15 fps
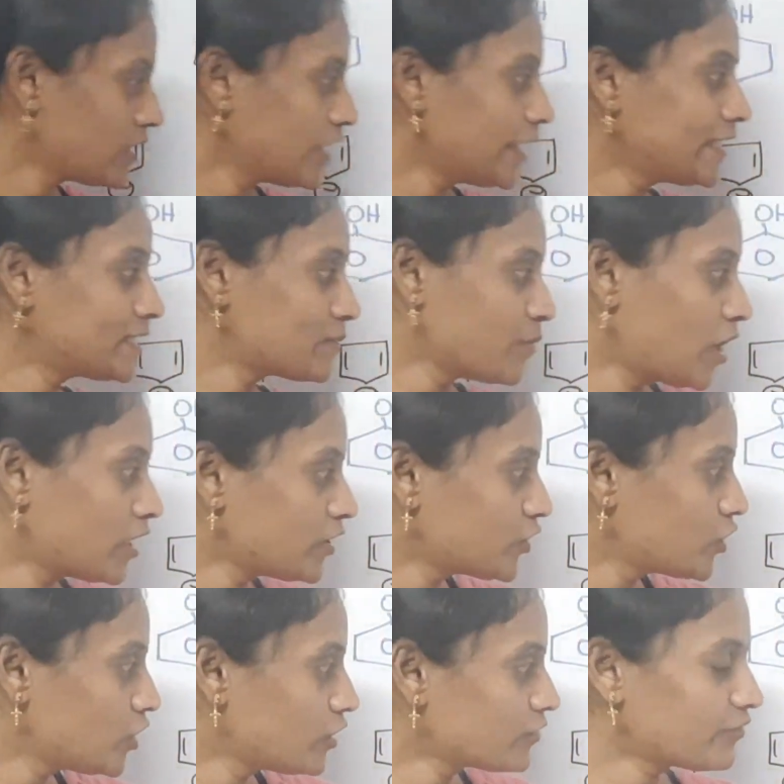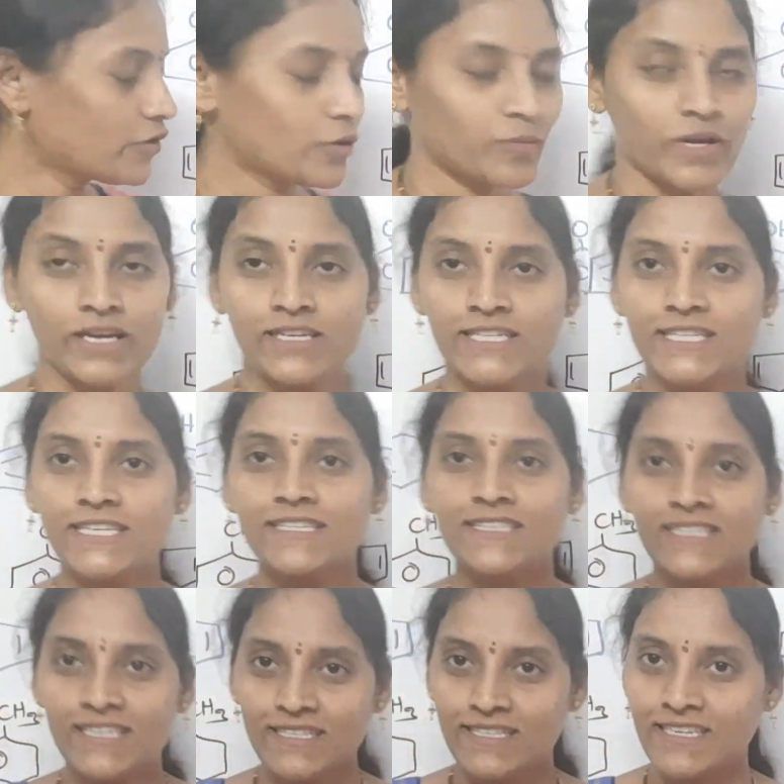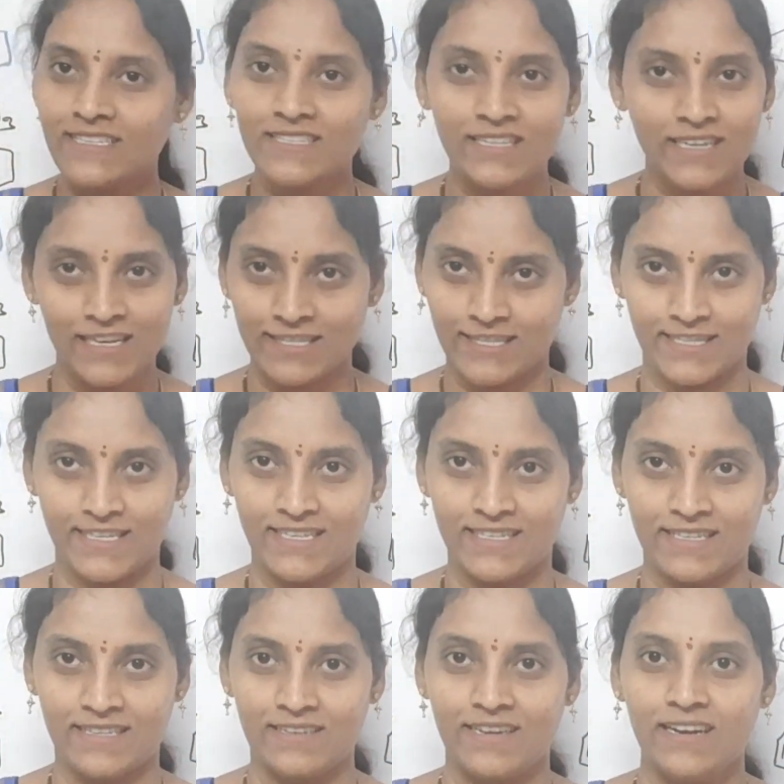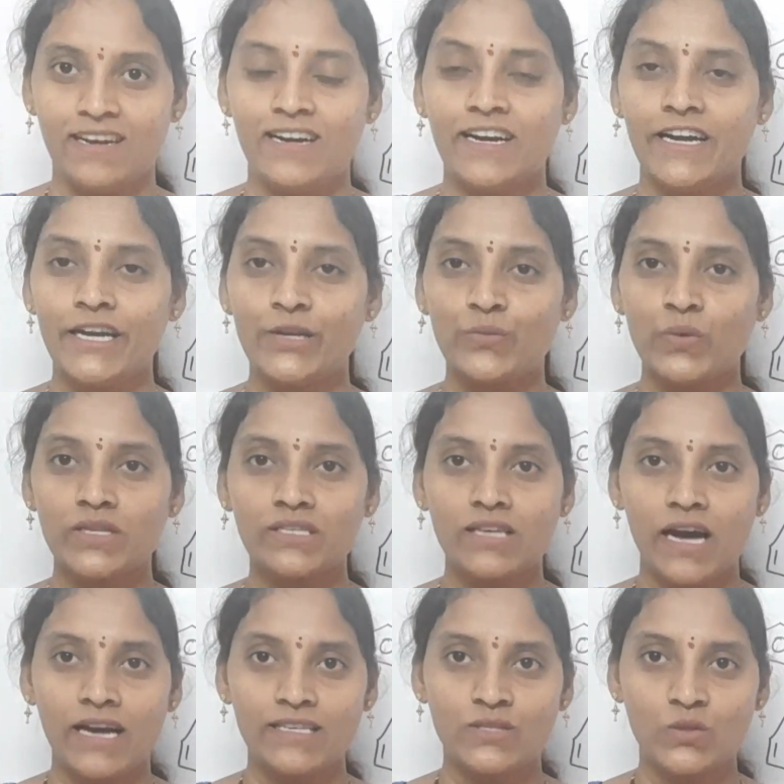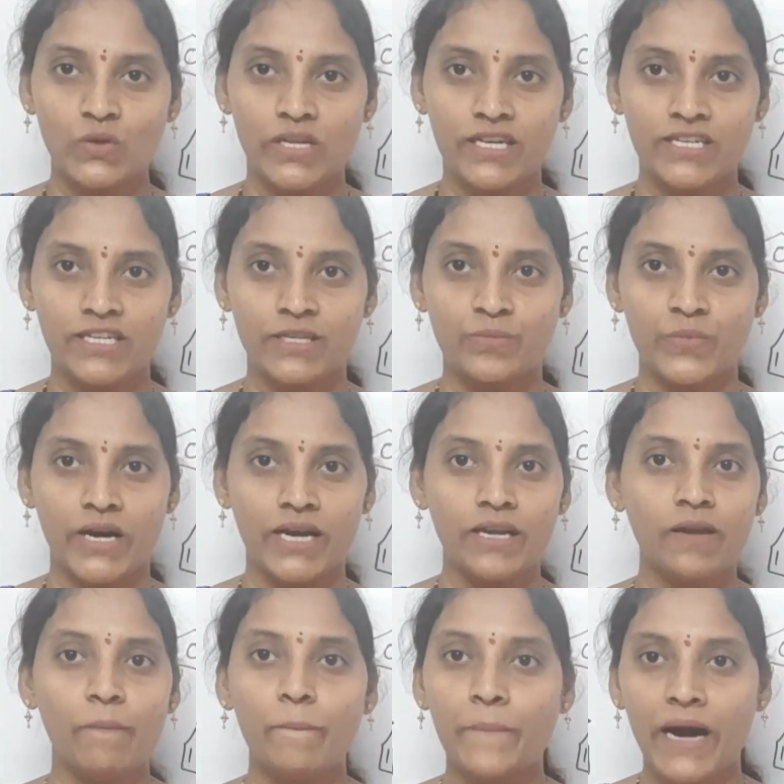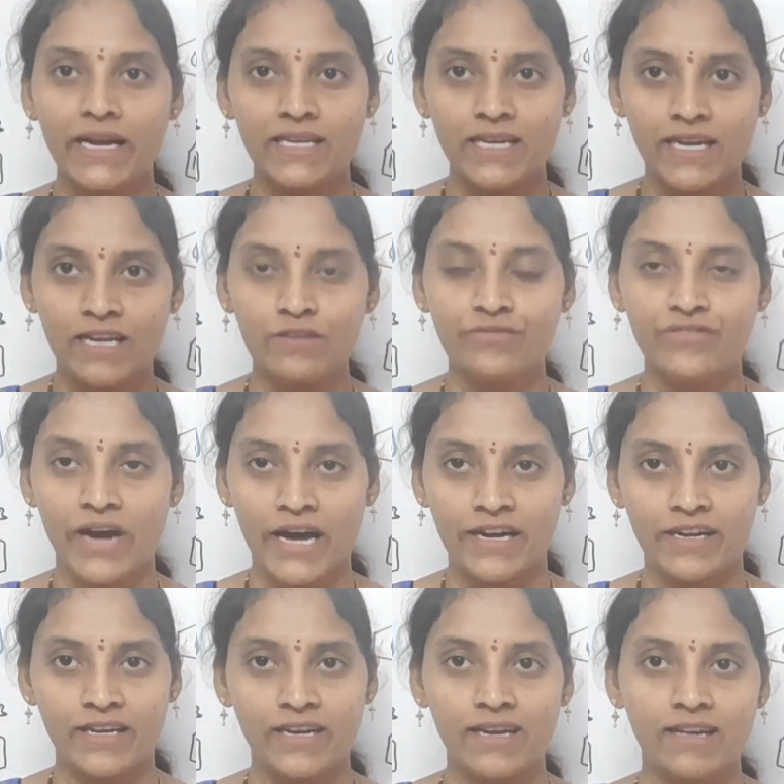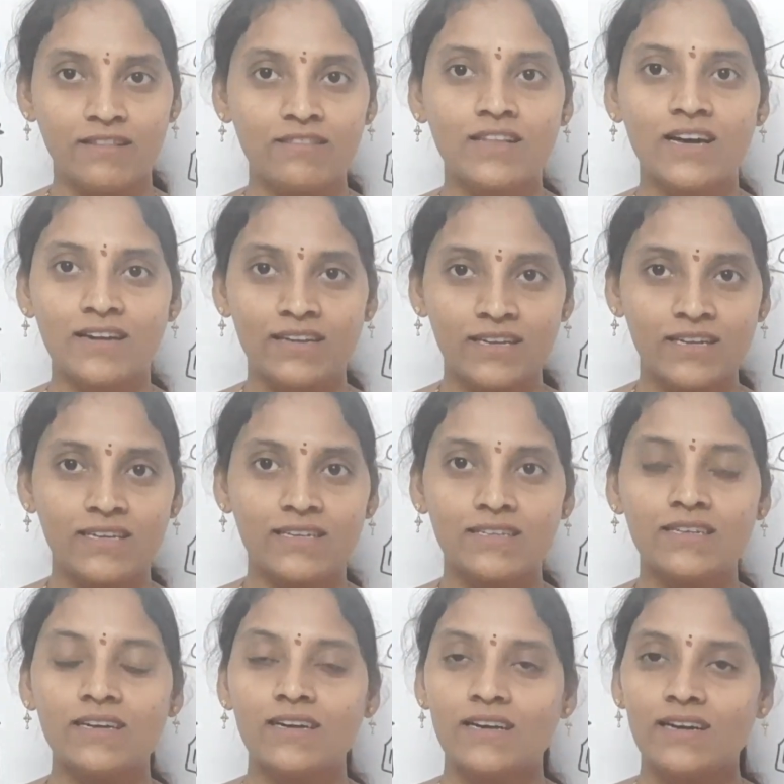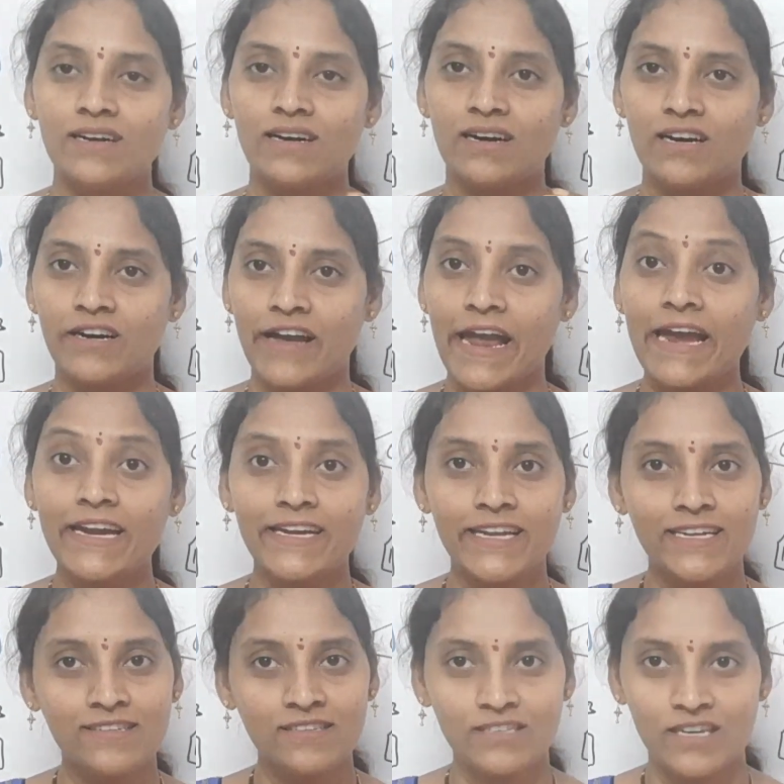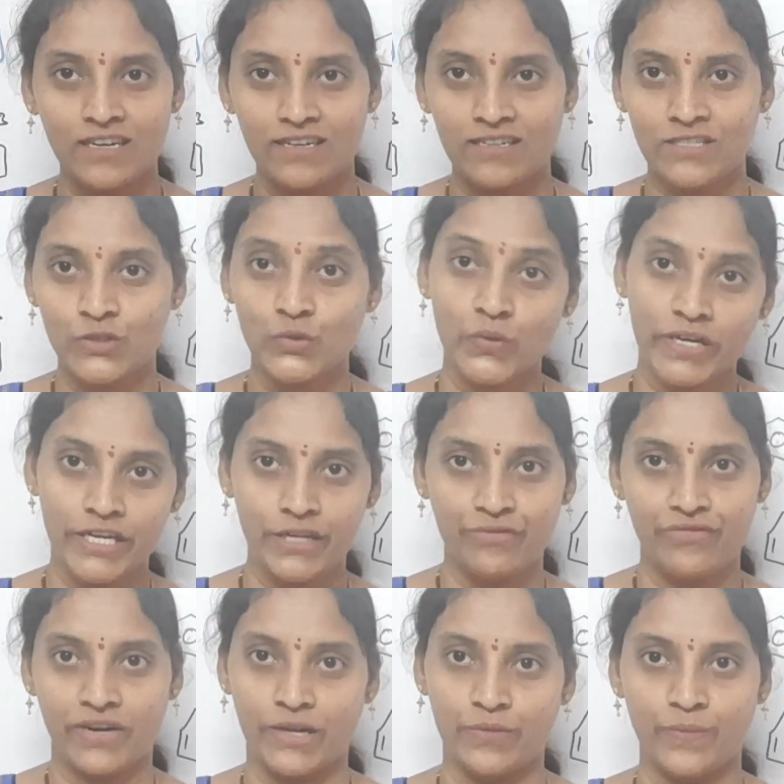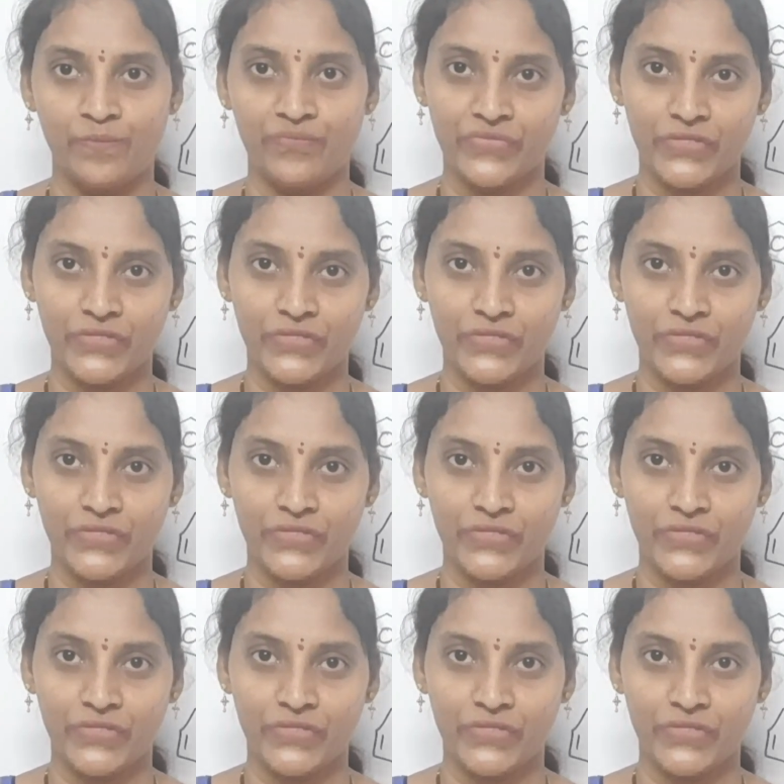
its molecular formula is the C6H6. It was isolated by Michael Faraday in the year 1825.